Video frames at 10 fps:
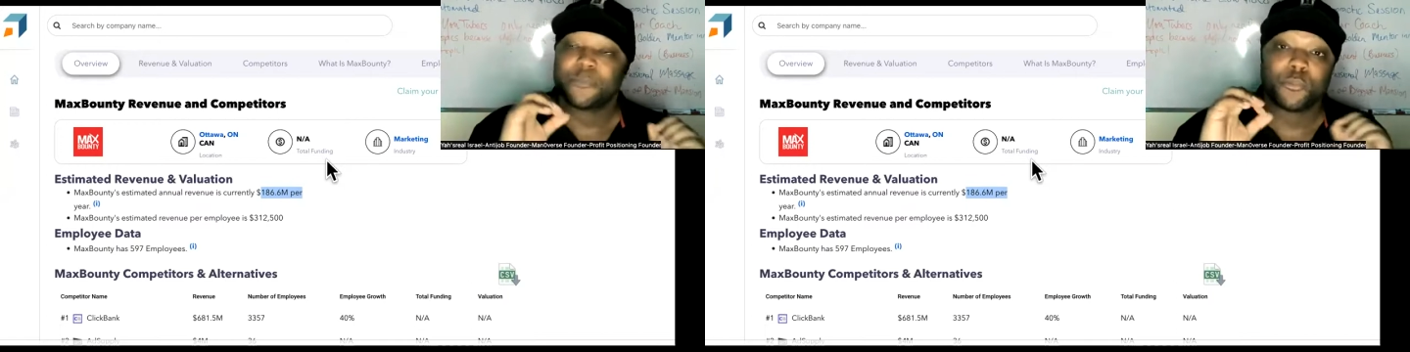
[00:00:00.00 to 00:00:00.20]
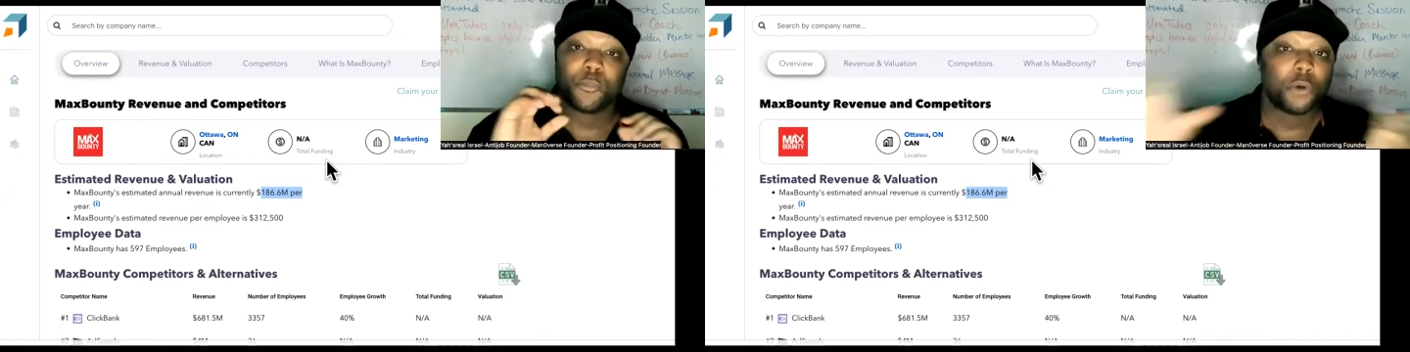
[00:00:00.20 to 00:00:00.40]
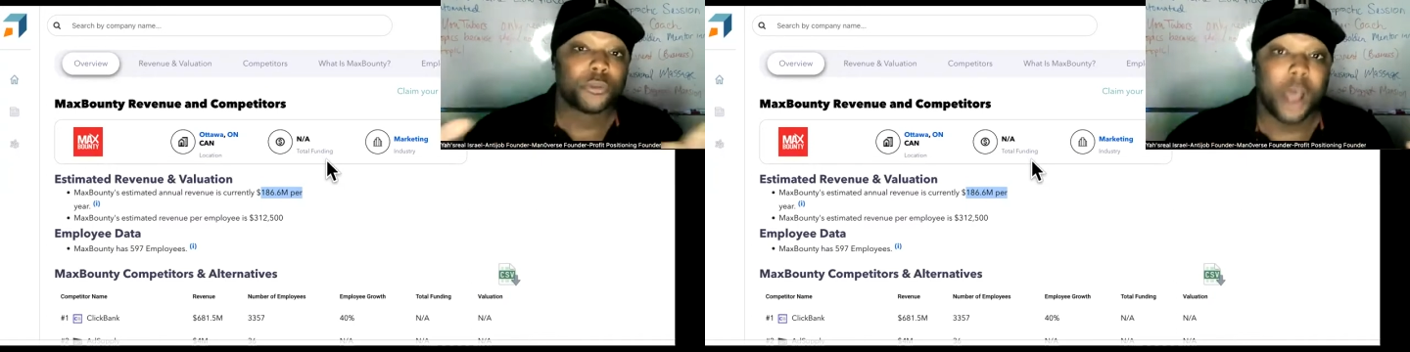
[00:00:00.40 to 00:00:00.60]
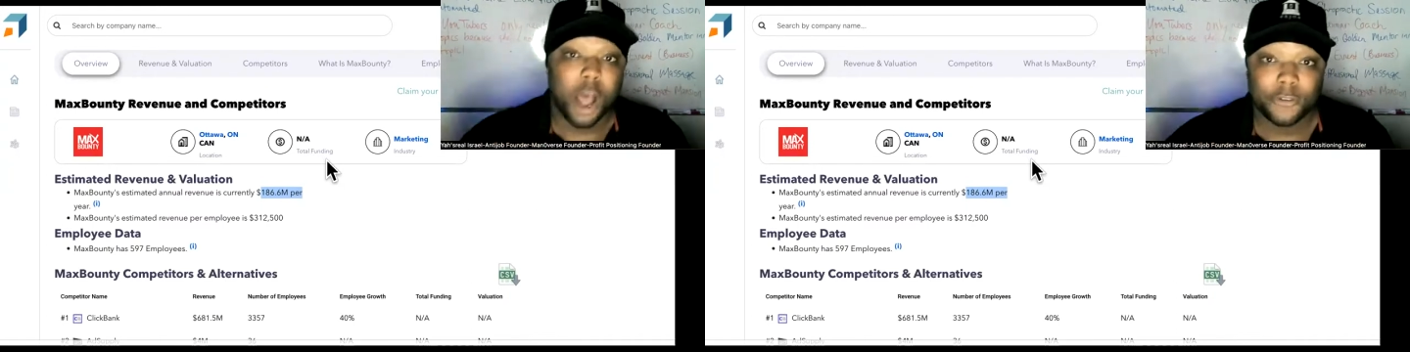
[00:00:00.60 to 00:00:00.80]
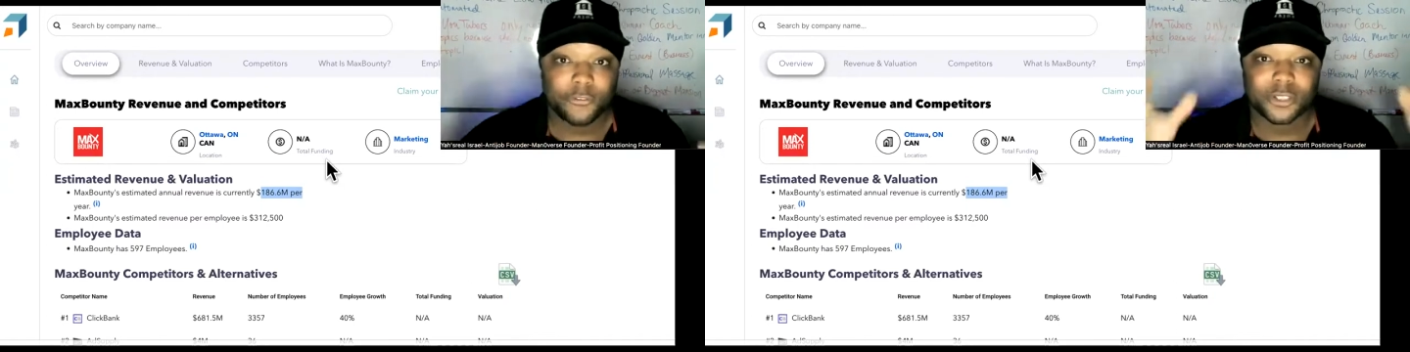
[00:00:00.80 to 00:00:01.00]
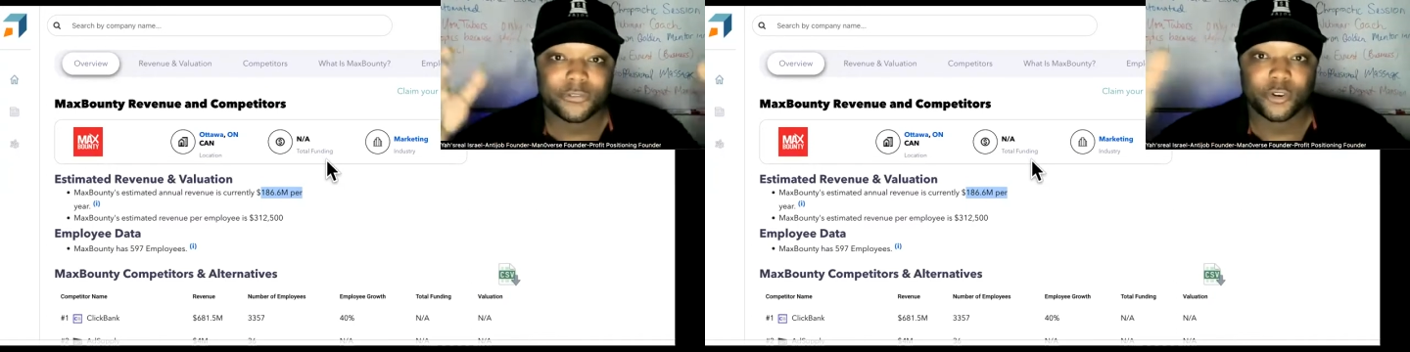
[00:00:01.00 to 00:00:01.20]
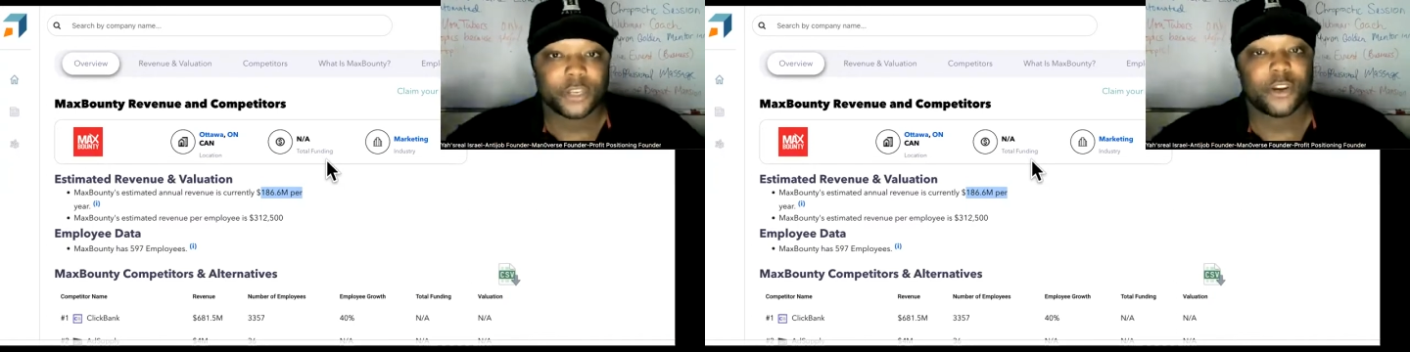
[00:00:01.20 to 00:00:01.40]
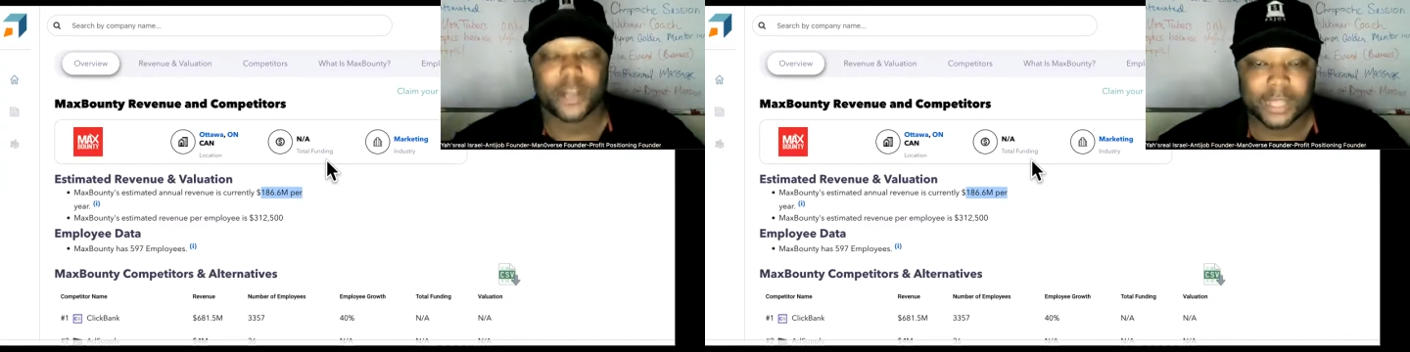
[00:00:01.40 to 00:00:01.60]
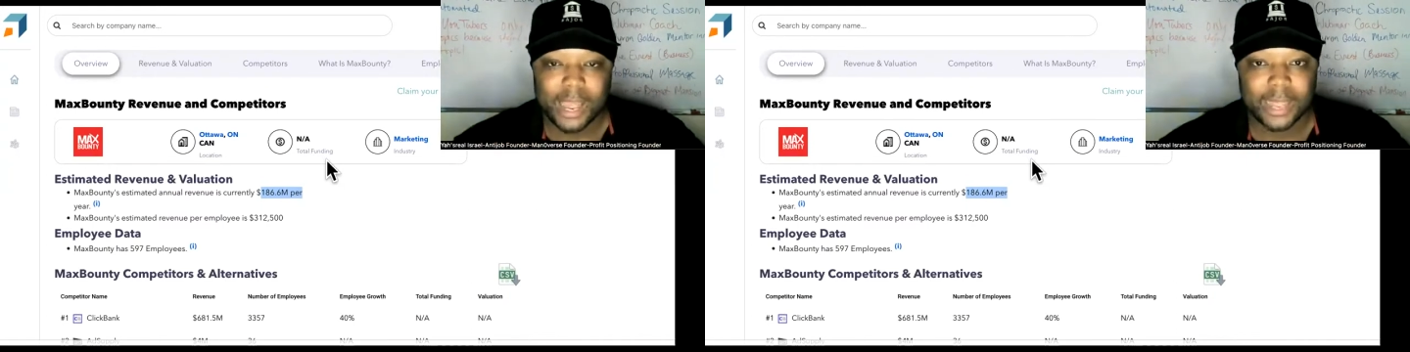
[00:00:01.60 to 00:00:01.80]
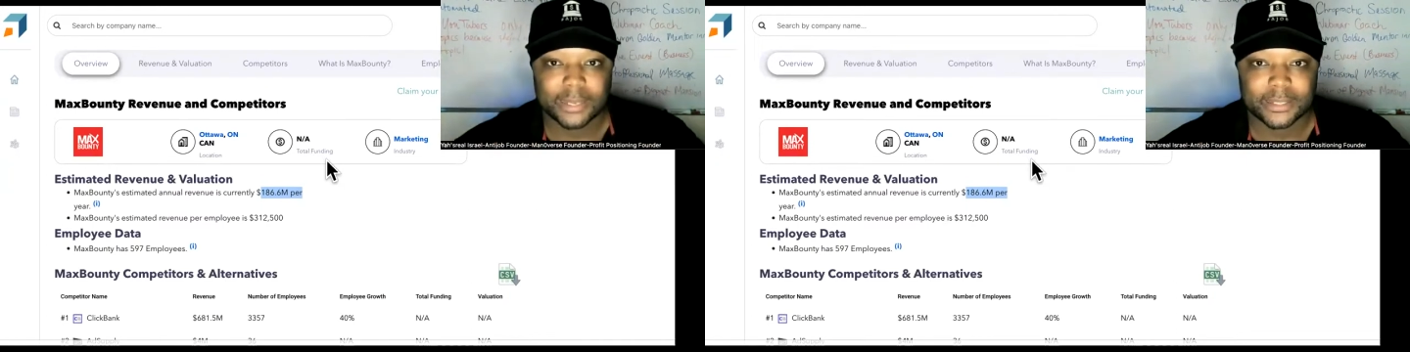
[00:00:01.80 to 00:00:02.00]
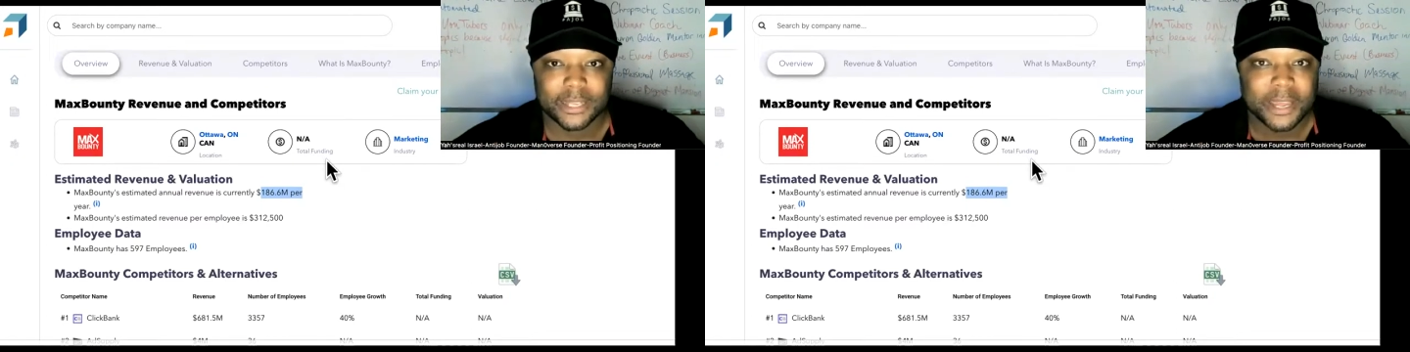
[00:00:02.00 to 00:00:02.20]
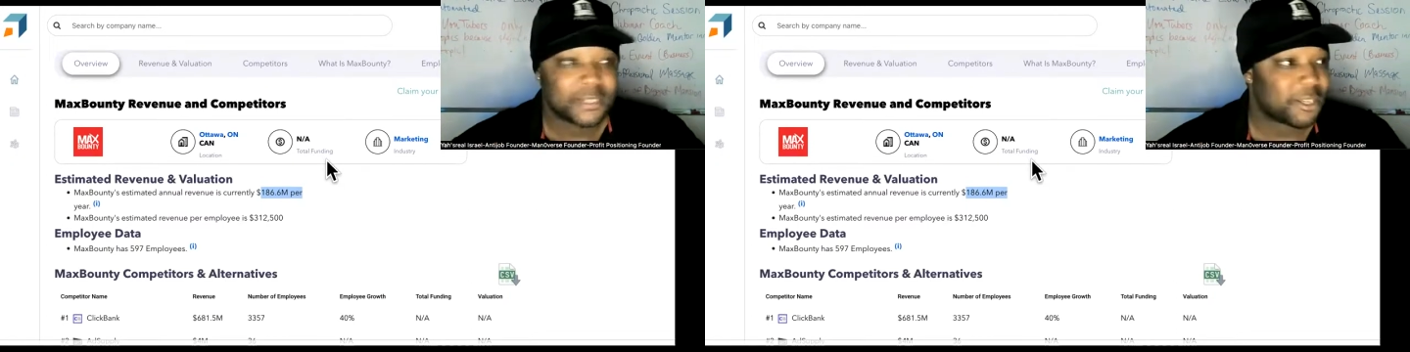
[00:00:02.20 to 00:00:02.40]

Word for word: to promote the offers for your clients.